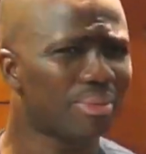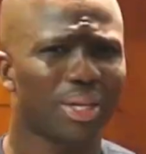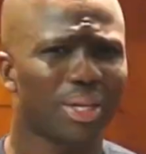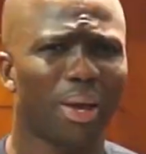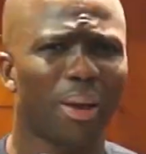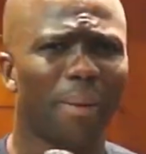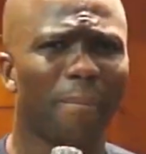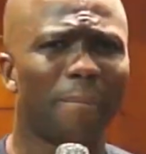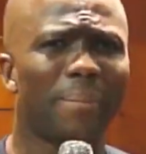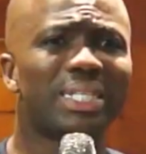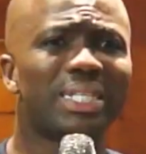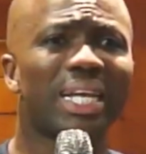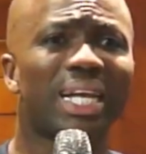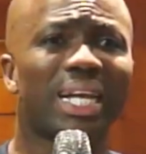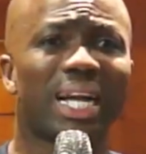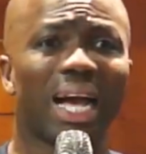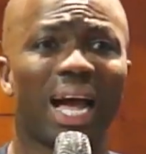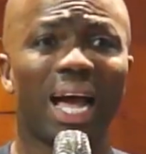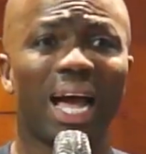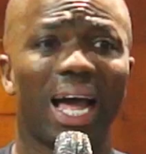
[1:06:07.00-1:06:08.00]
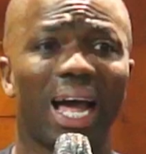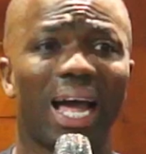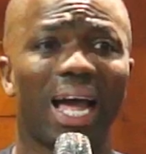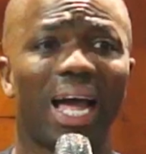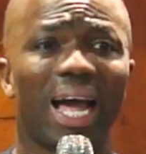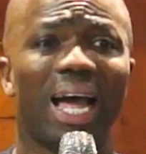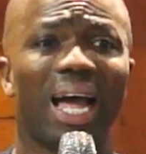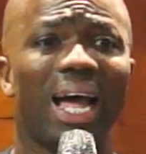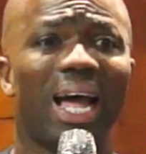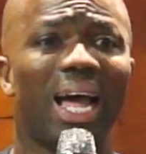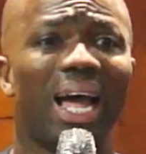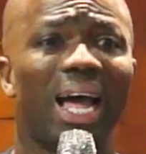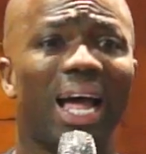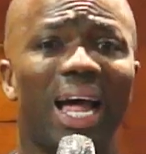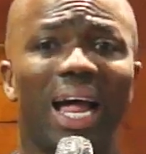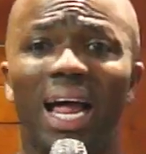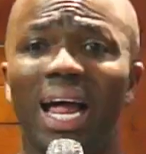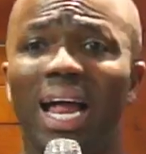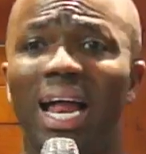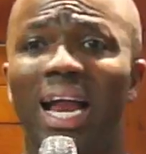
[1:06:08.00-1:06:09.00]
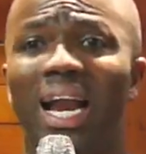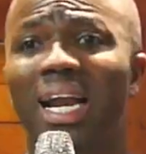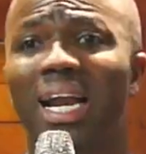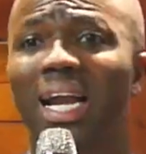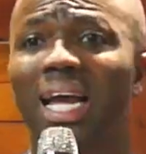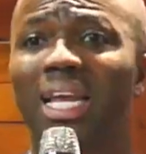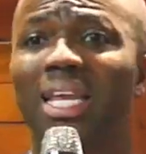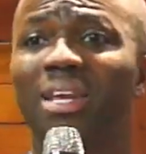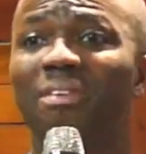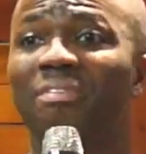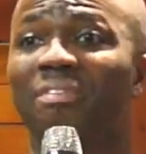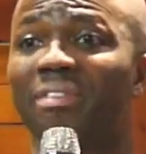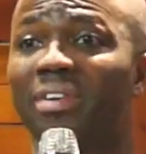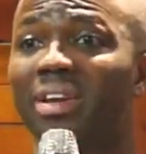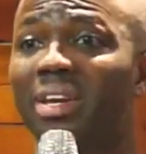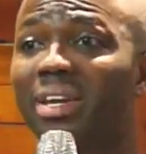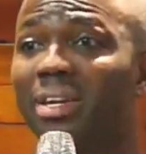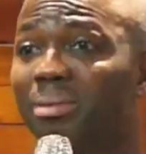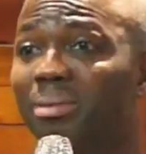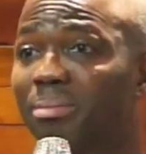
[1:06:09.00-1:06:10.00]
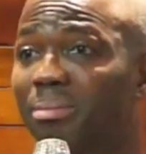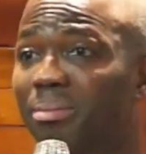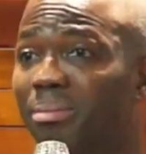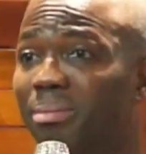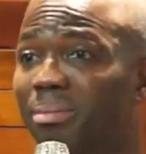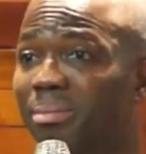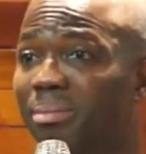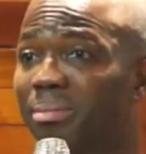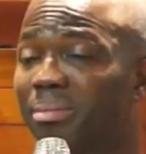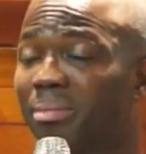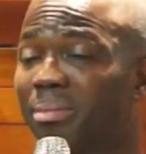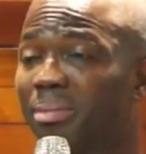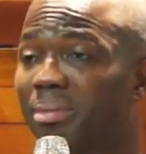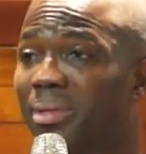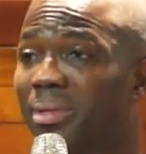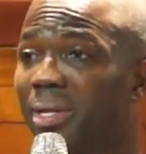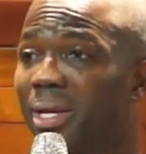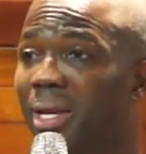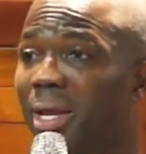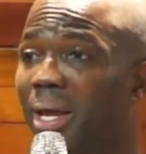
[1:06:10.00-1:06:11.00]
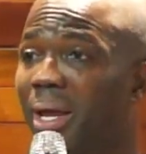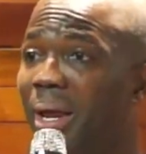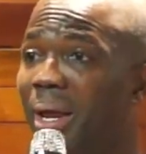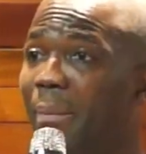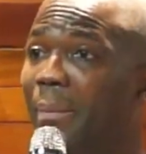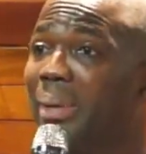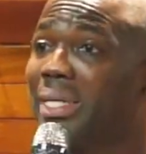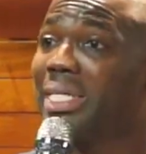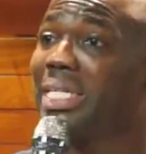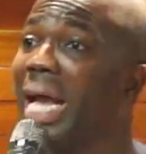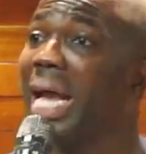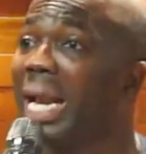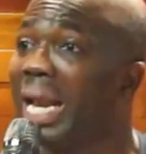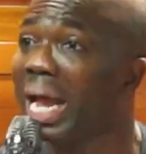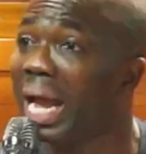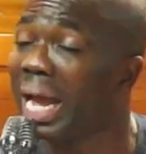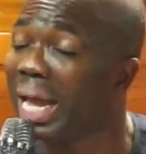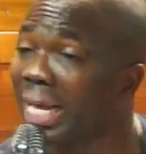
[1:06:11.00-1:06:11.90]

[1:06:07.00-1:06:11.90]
Me say can. Na ye free. Me see aden.